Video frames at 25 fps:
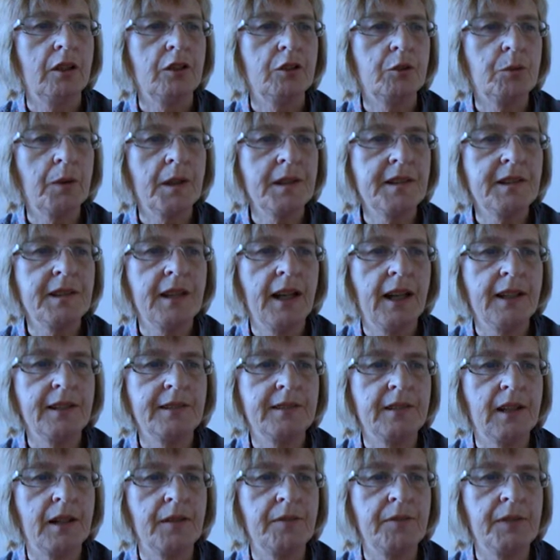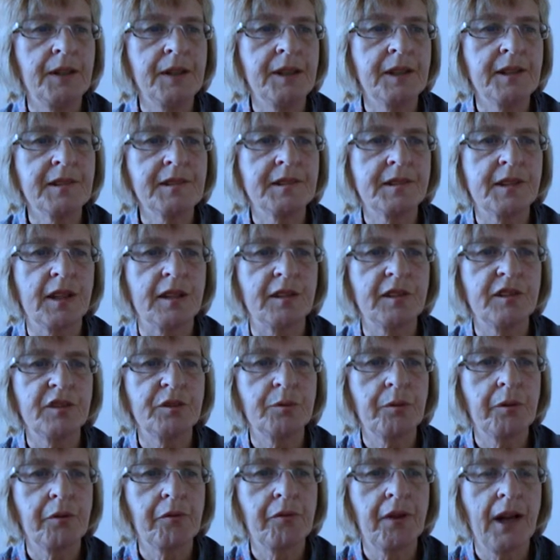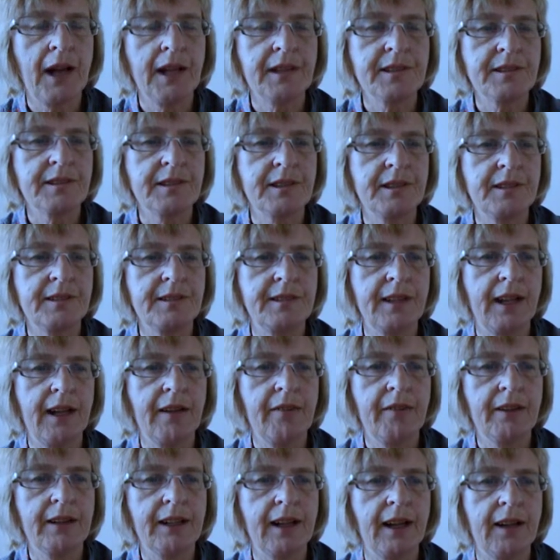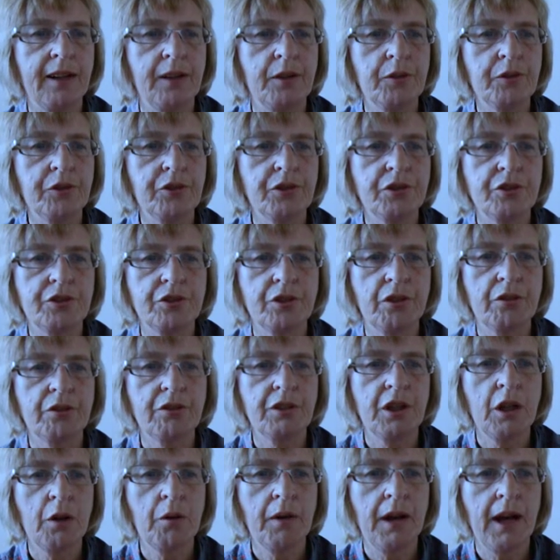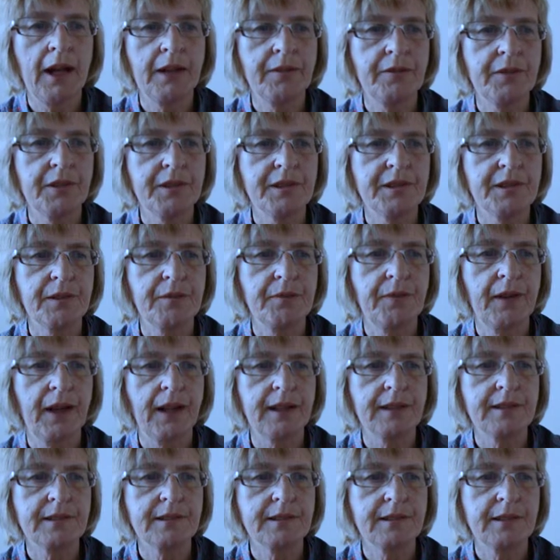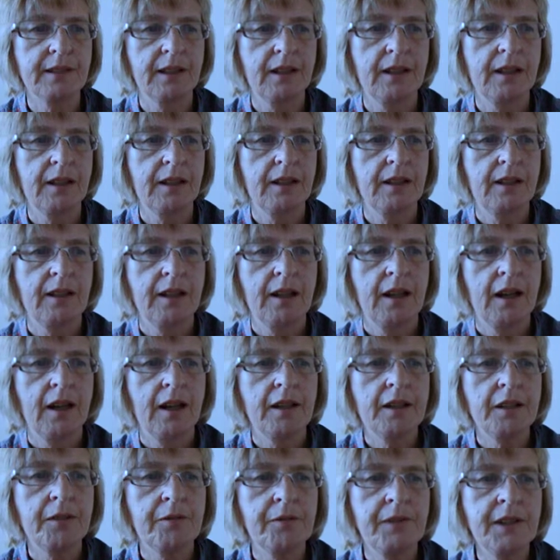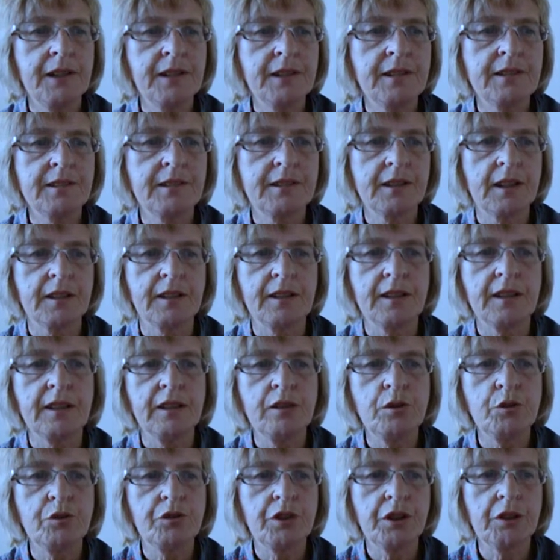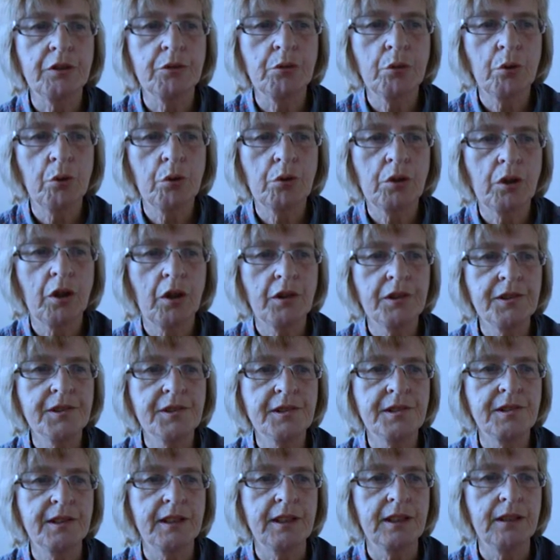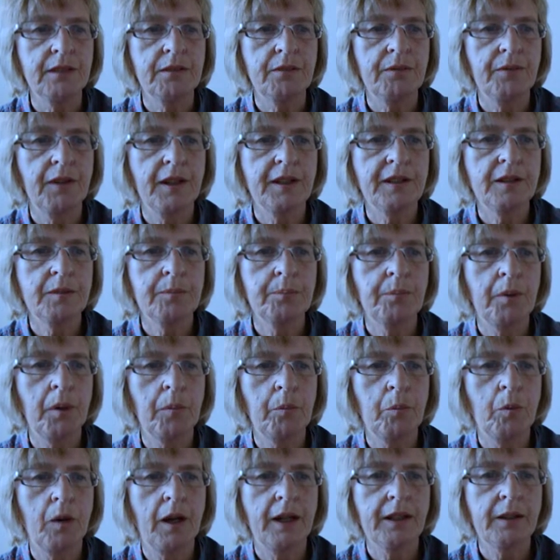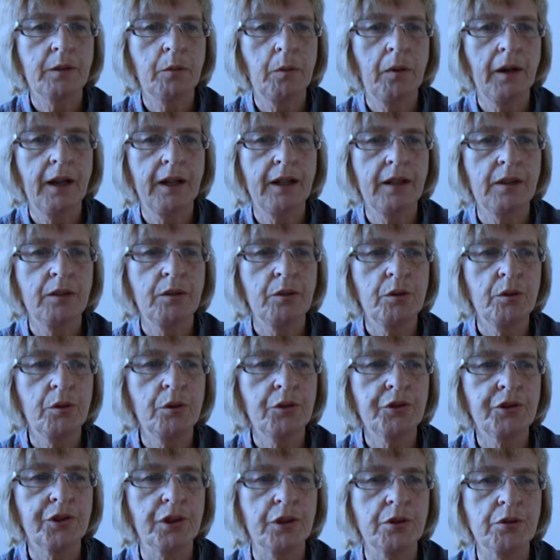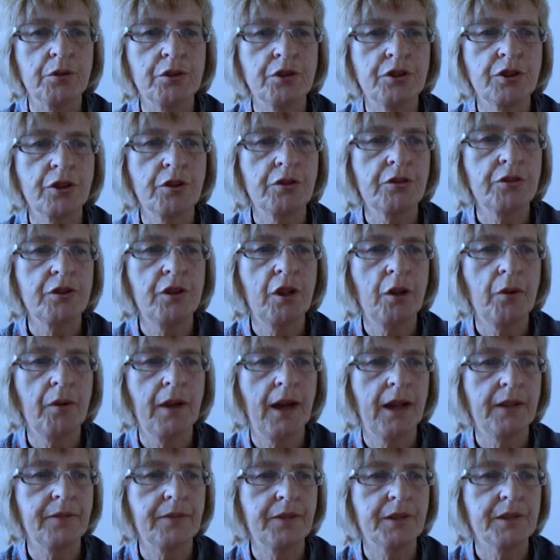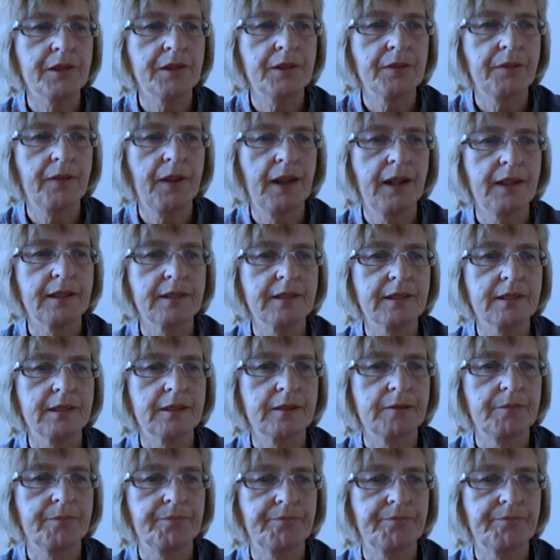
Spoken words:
28-day feeding studies with rats and dairy cows showed no adverse effects, and a feeding study using raw cottonseed fed to bobwhite quail also showed no adverse effects.